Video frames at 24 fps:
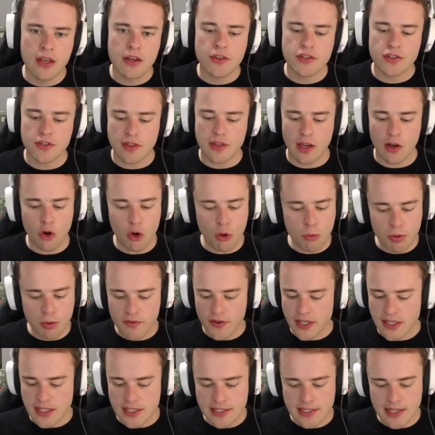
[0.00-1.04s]
So they all
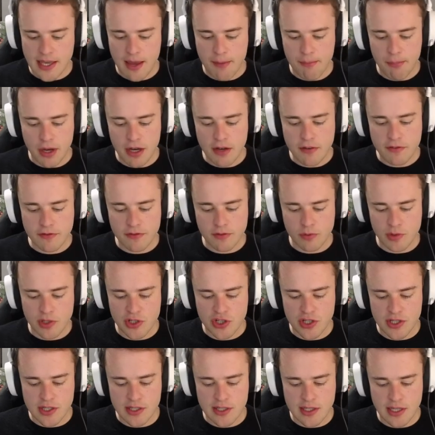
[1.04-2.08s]
provide the same buff,
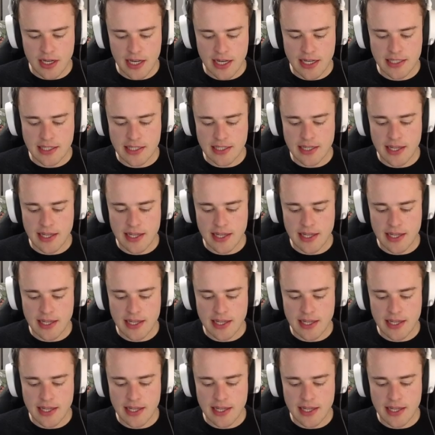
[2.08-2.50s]
which is the next